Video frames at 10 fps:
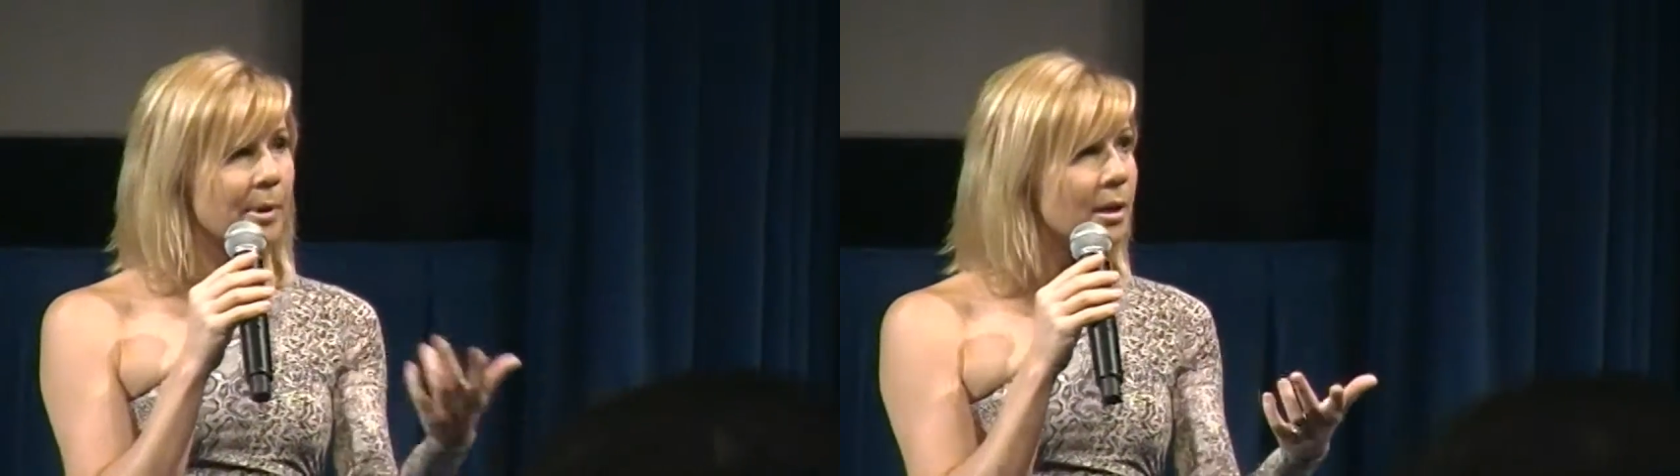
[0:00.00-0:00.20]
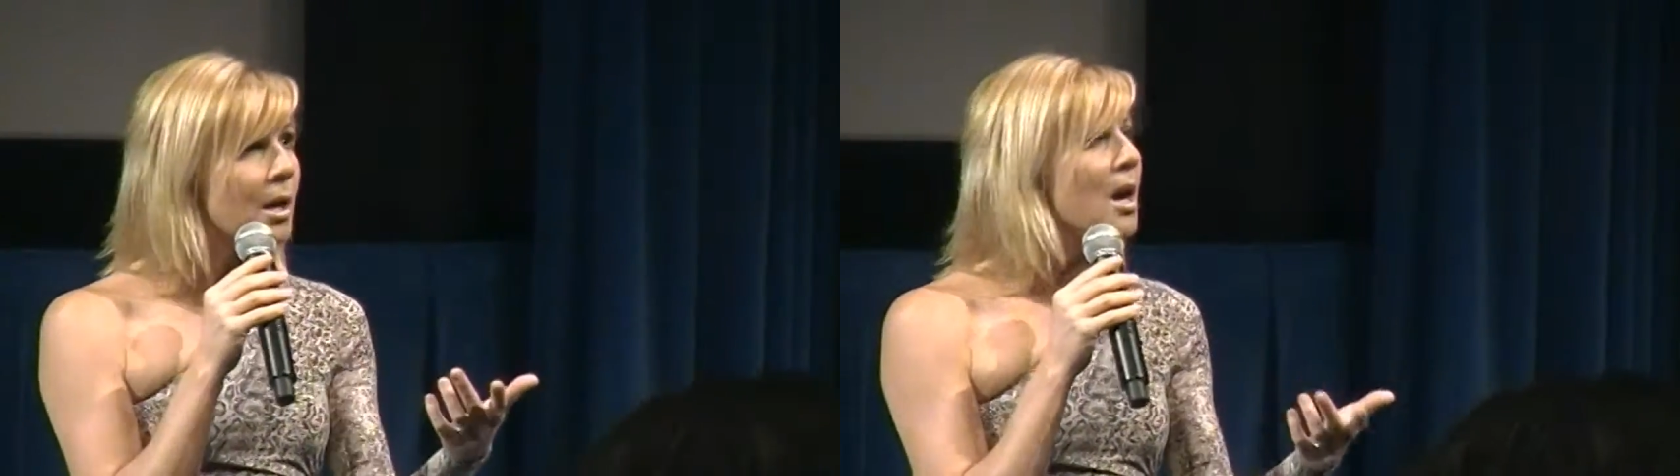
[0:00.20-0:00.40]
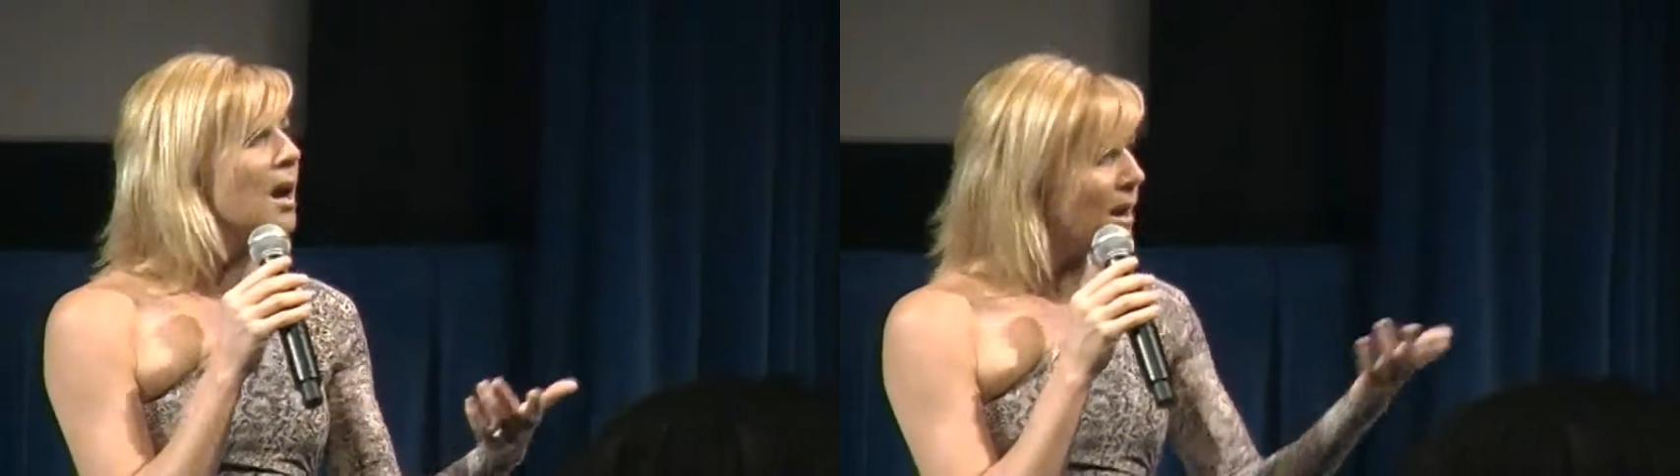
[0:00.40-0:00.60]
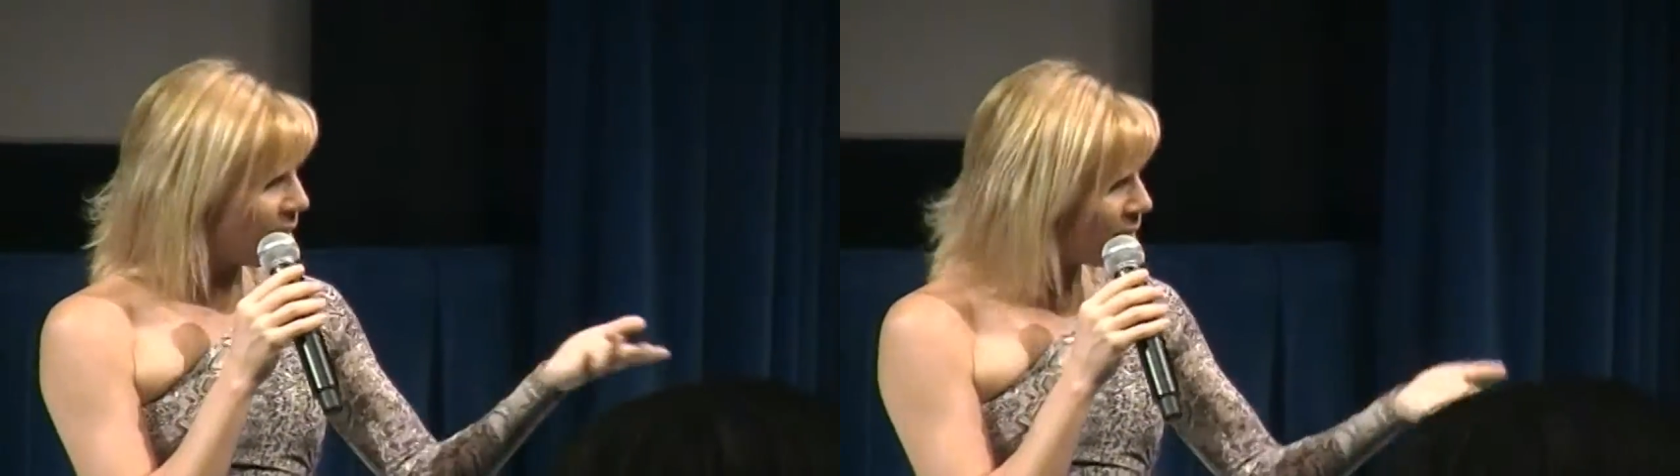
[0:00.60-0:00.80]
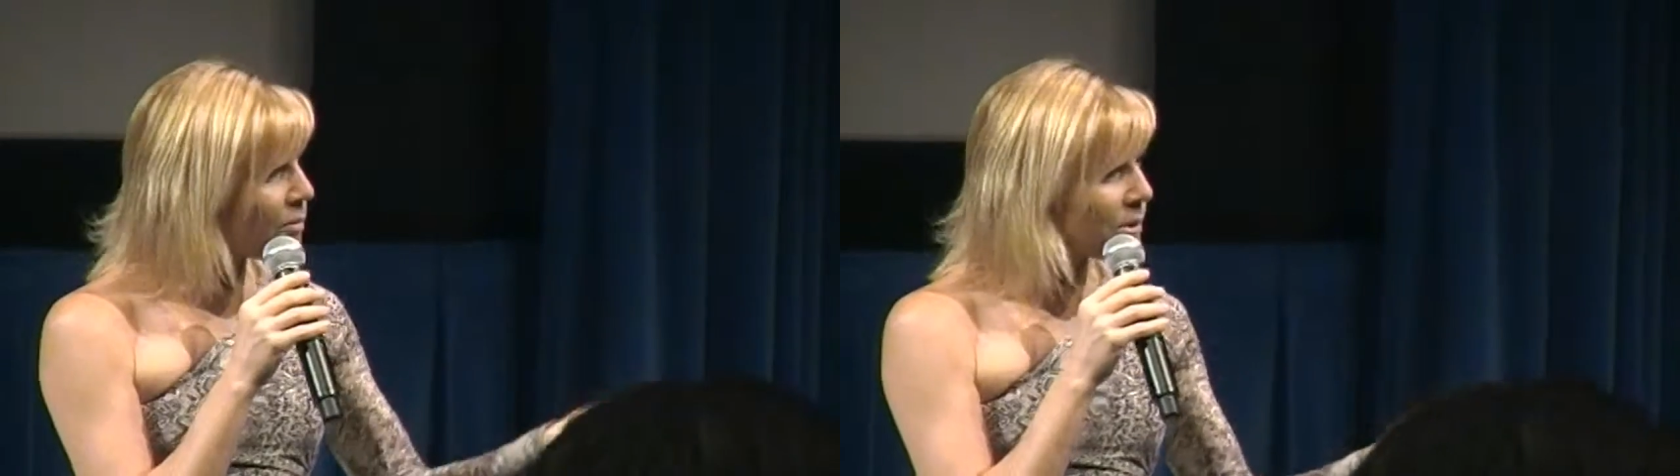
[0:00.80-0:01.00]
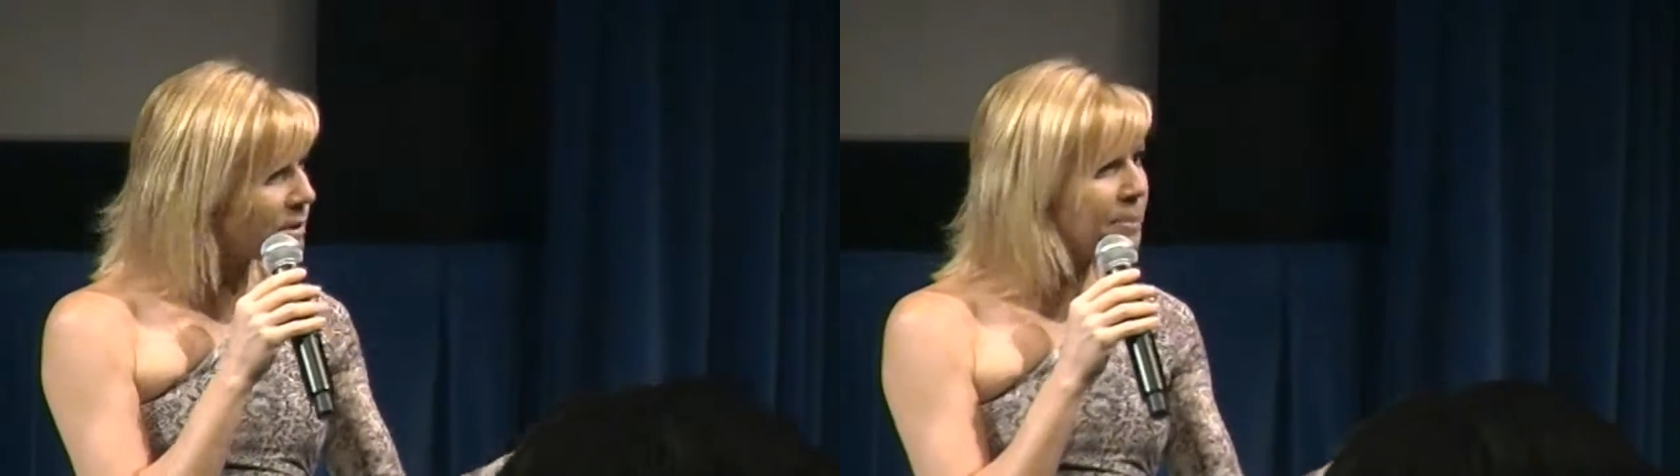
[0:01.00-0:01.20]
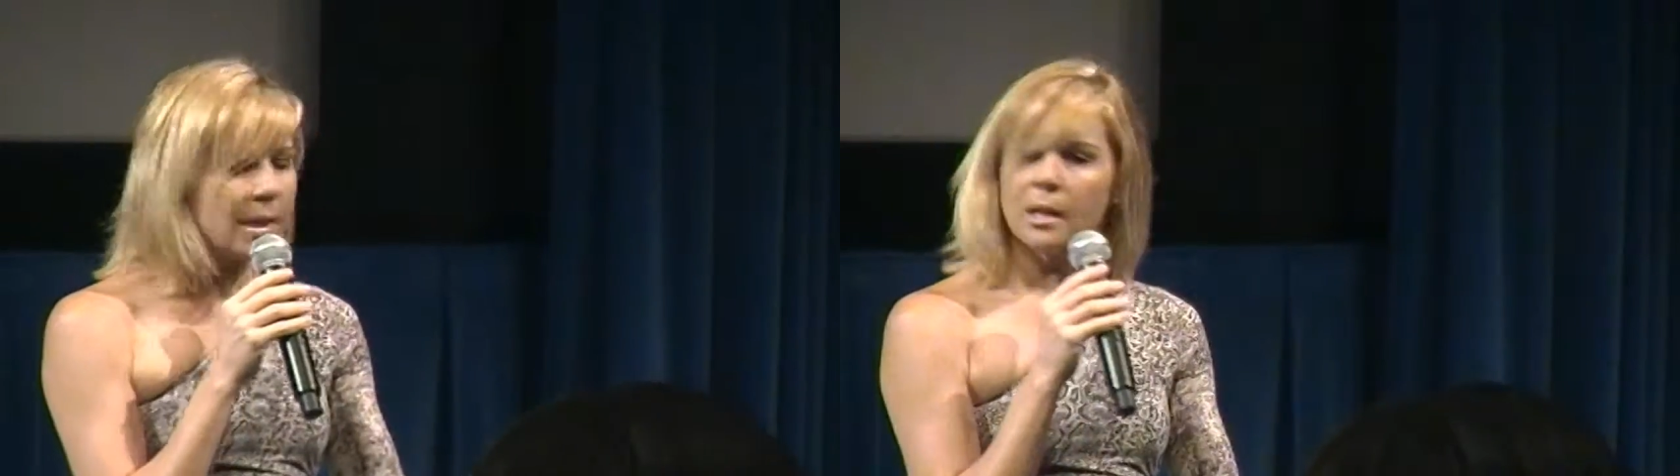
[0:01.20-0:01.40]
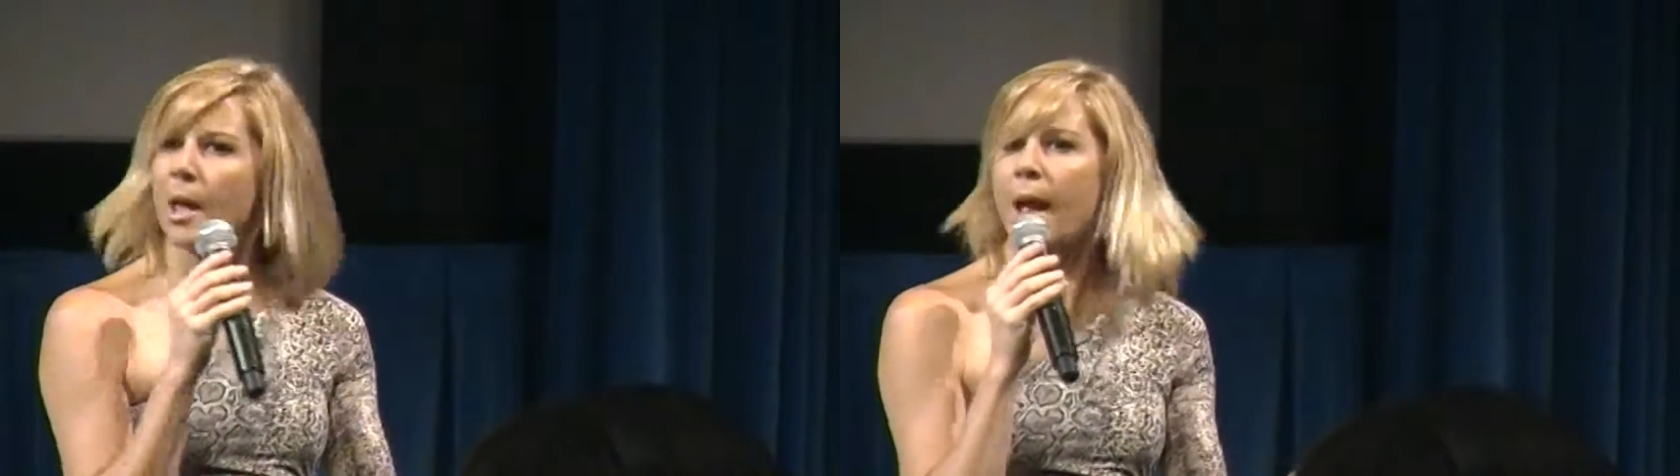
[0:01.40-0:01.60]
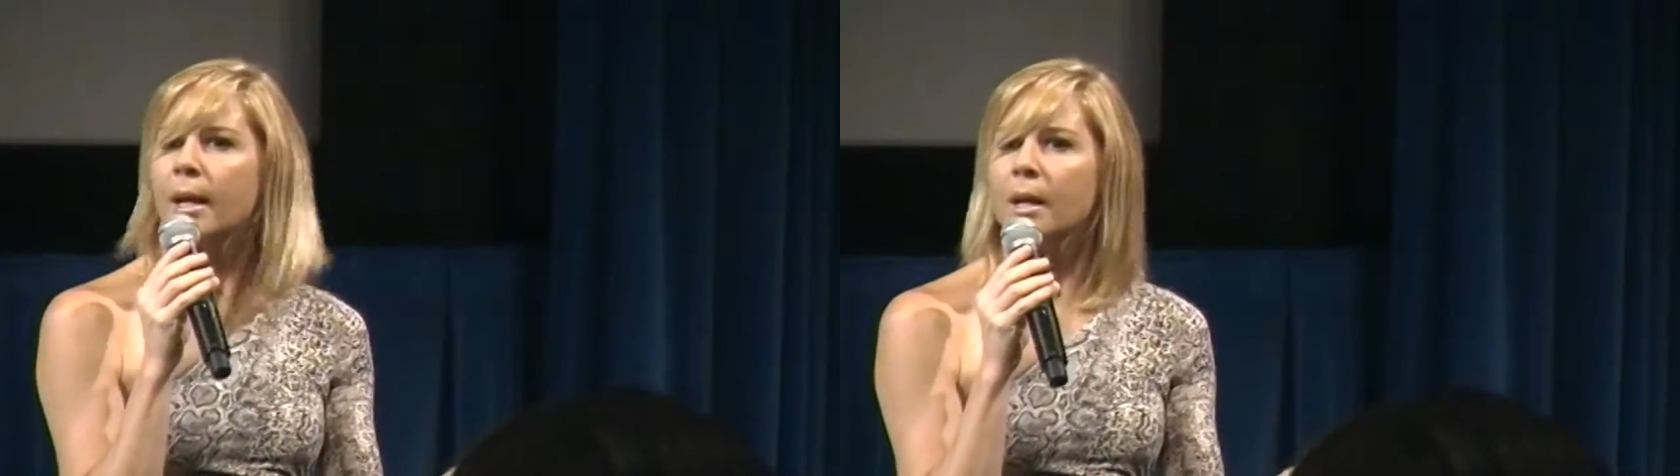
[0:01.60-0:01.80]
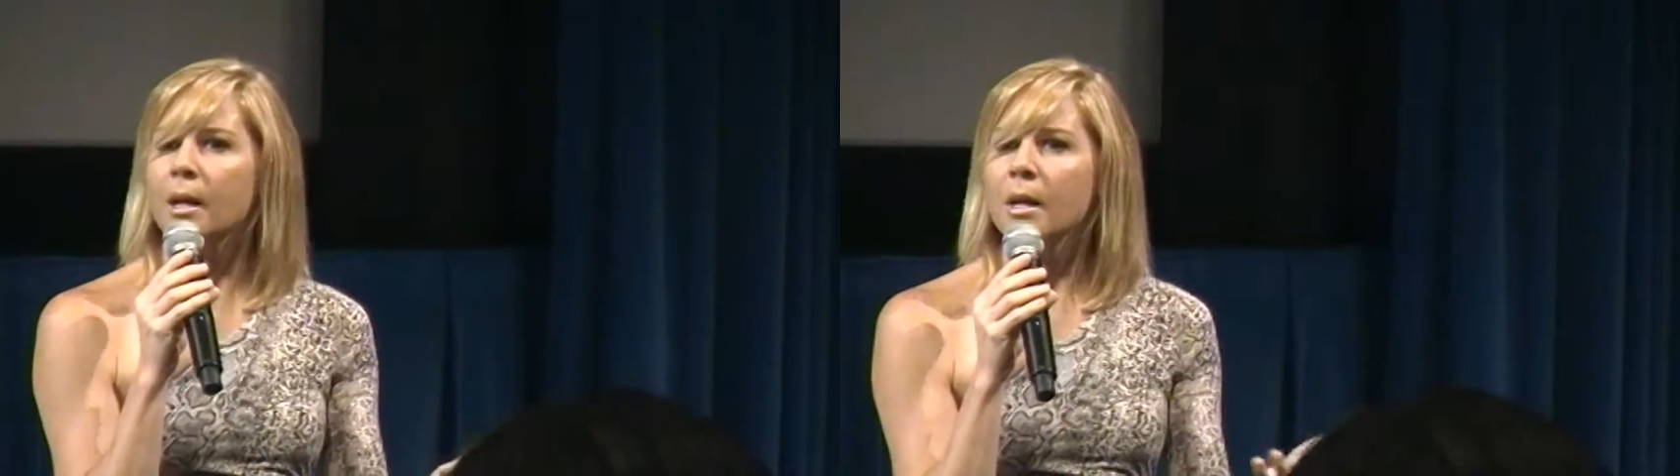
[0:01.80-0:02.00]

but it was a bit like,